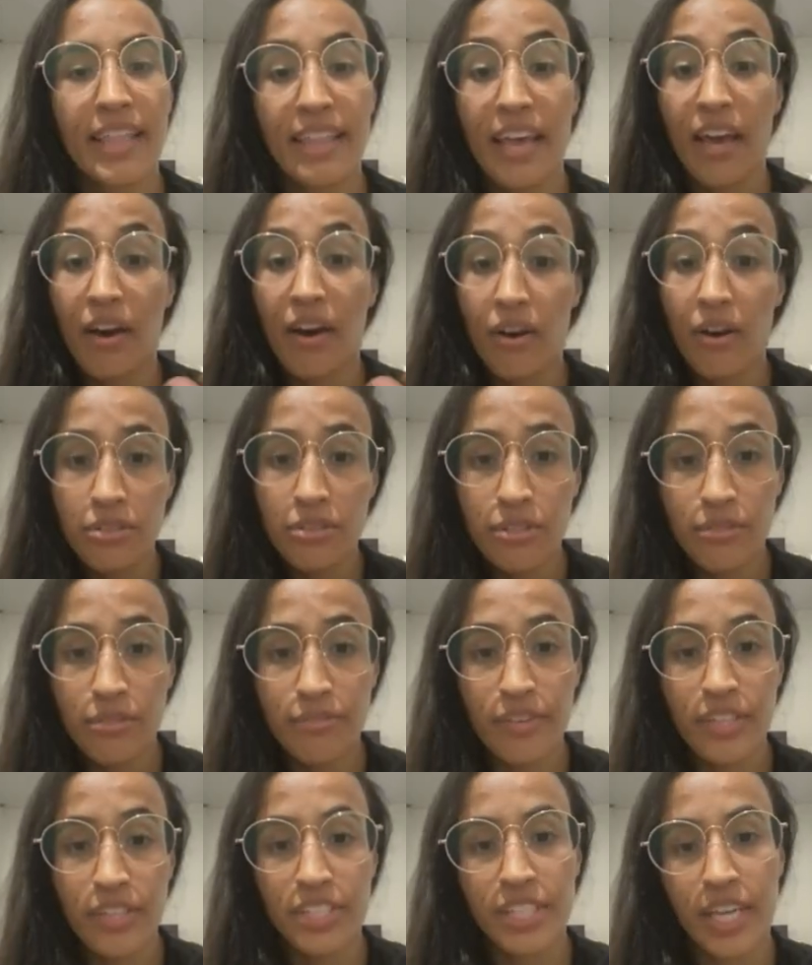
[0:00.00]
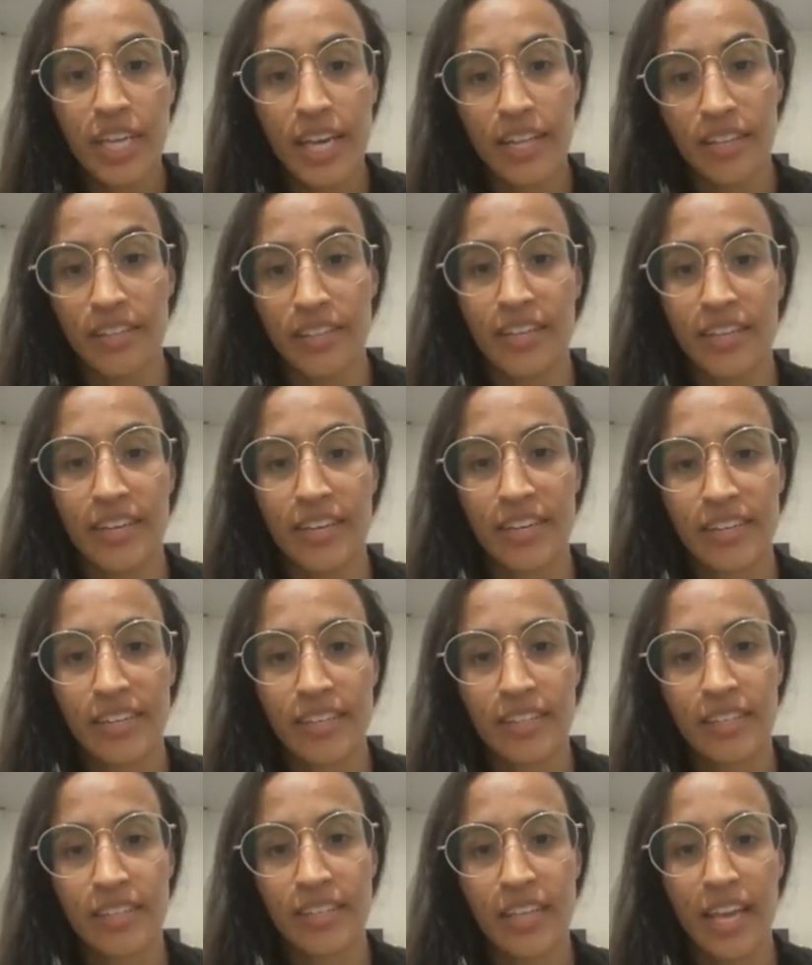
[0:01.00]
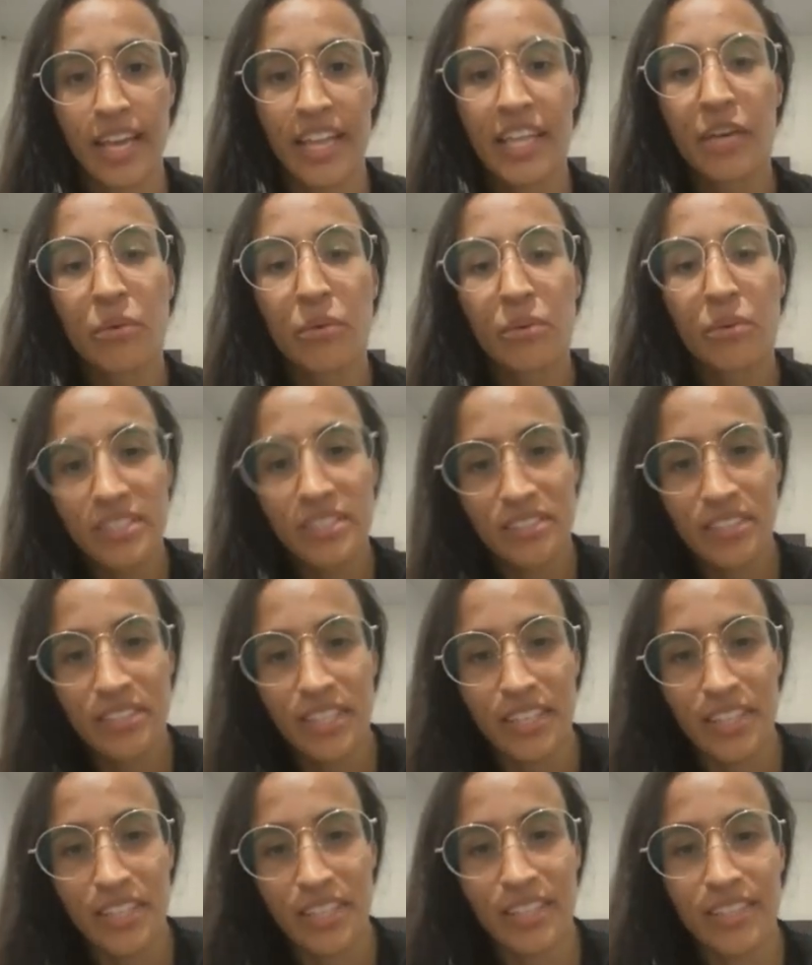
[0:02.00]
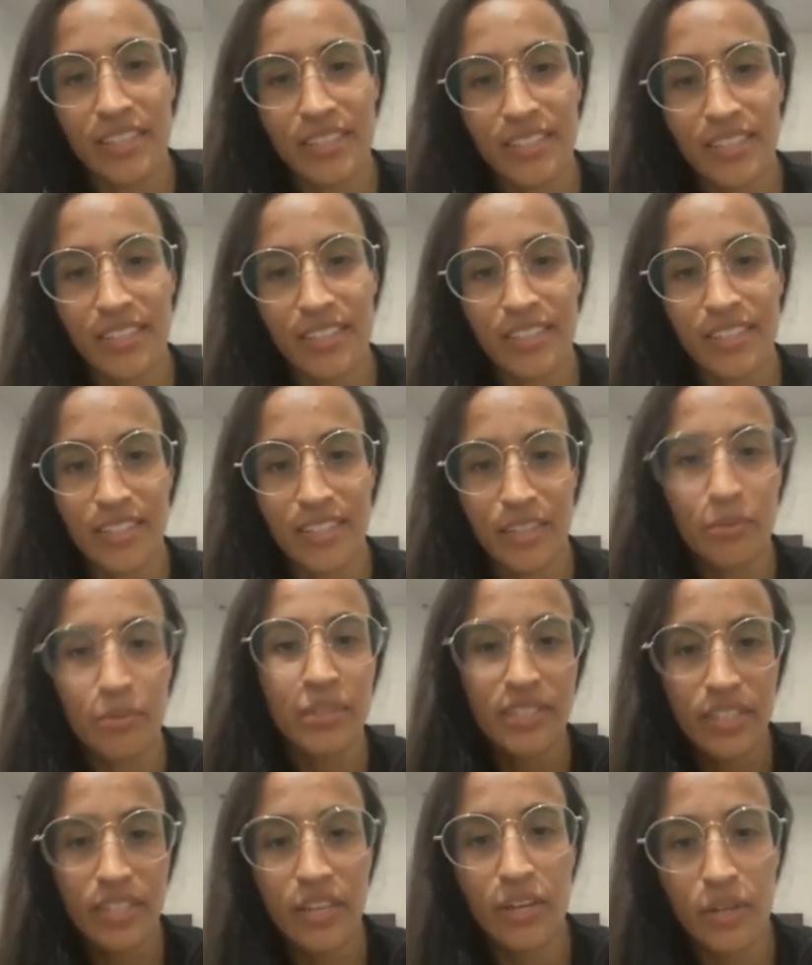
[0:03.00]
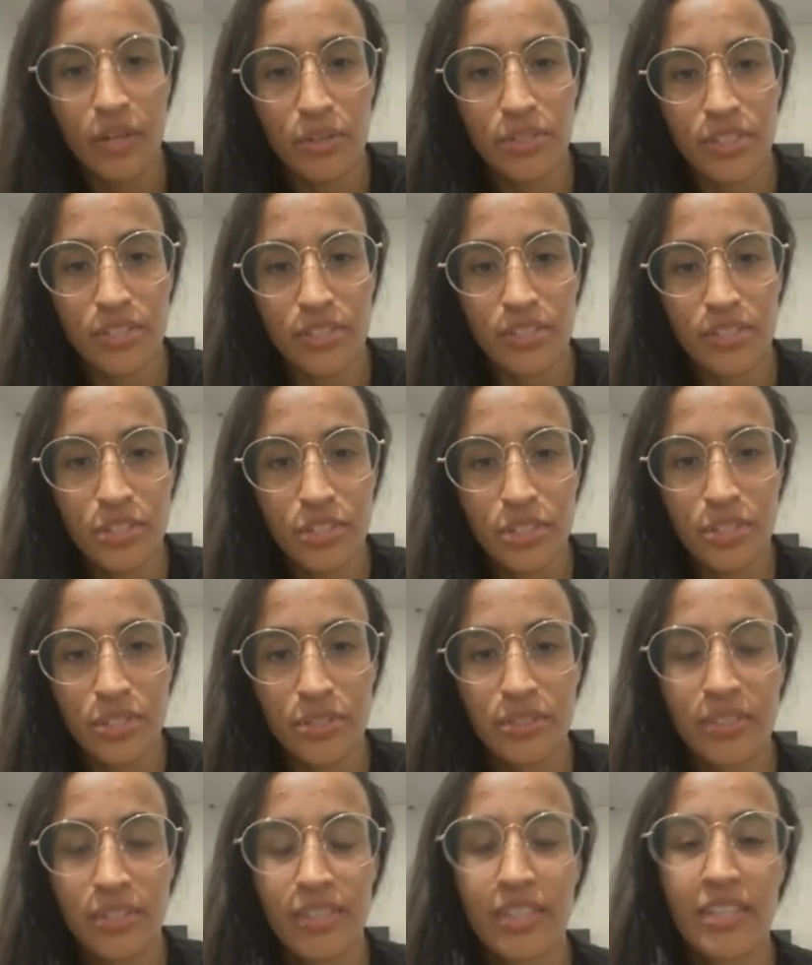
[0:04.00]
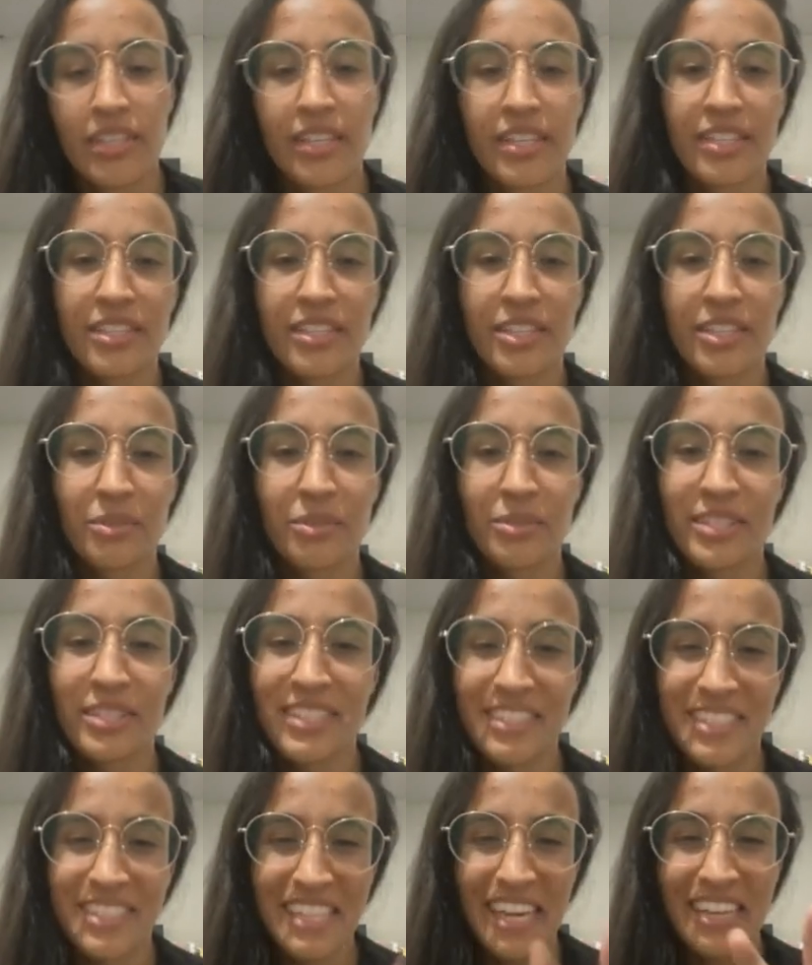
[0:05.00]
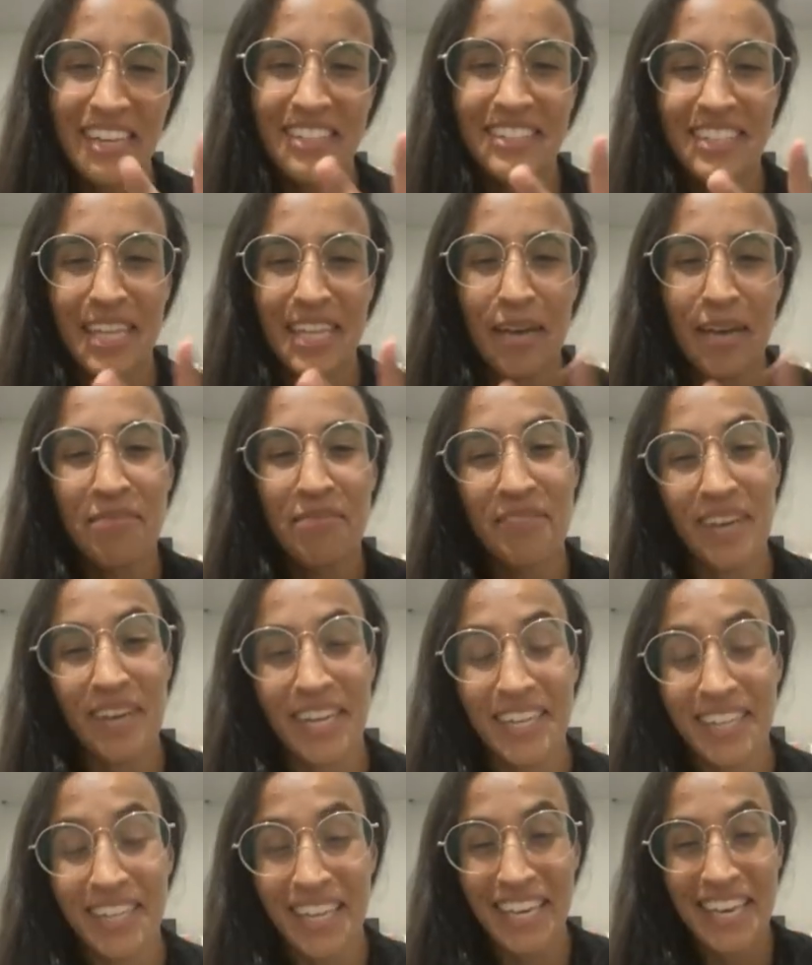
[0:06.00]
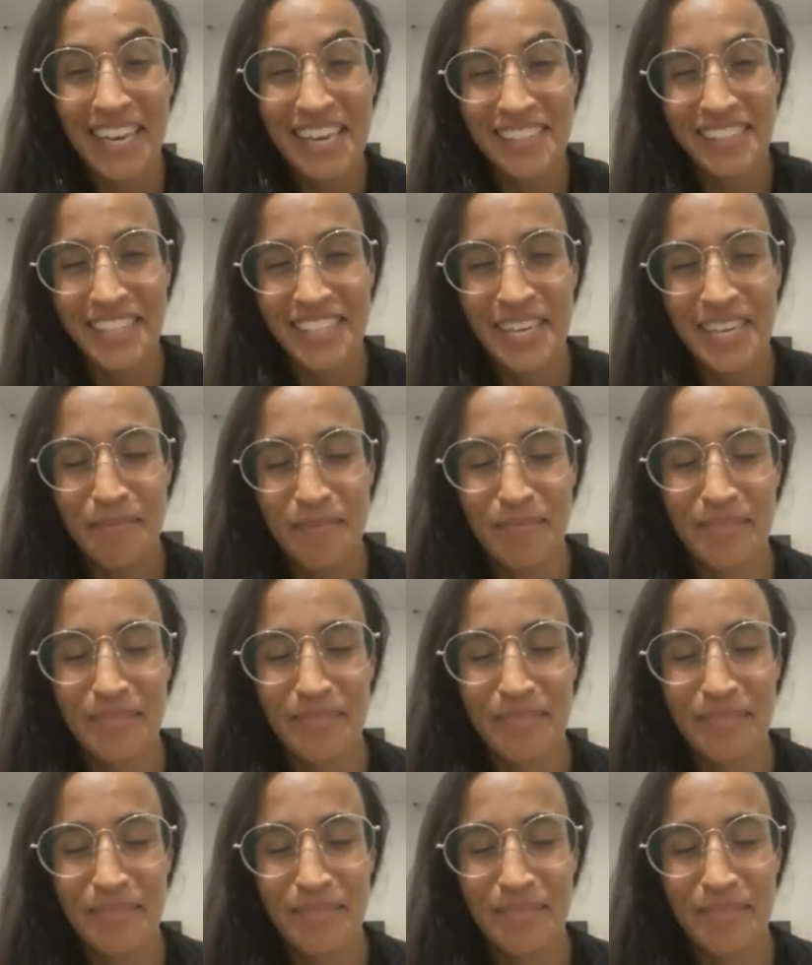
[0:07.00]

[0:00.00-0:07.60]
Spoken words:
I also fought China there. And he was the coach too. So it was the second time fighting against him.